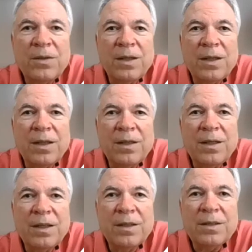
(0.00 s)
and
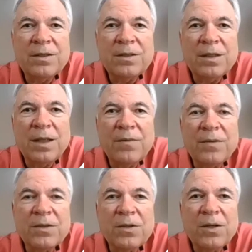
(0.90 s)
then have
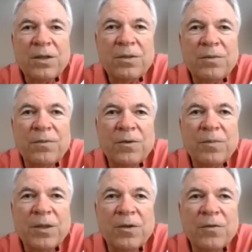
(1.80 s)
this heart tube
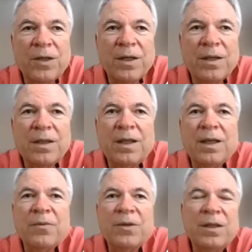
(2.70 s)
forming over here. And
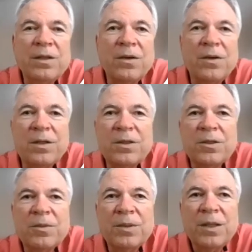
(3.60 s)
then within the heart
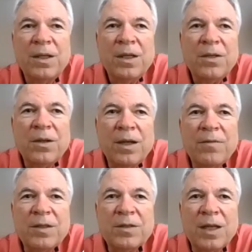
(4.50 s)
tube, you have
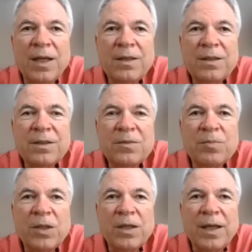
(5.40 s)
these islands,
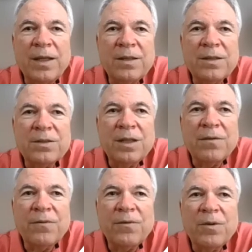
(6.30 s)
blood islands that are
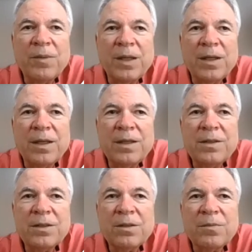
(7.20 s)
forming, and these
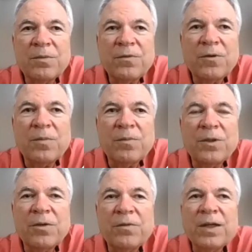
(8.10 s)
are going to form
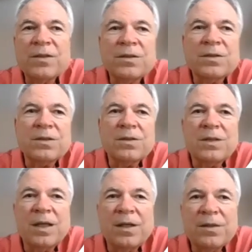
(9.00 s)
blood vessels and
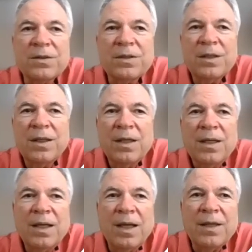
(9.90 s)
cells.
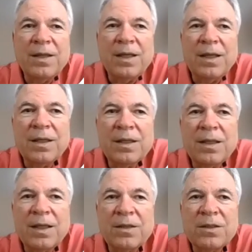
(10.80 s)
And they
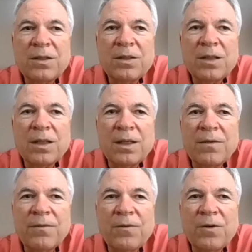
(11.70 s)
kind
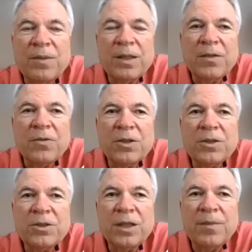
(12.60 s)
of form a
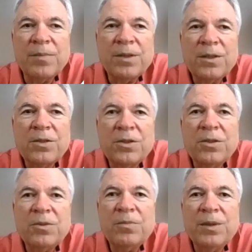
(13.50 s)
horse-shaped tube.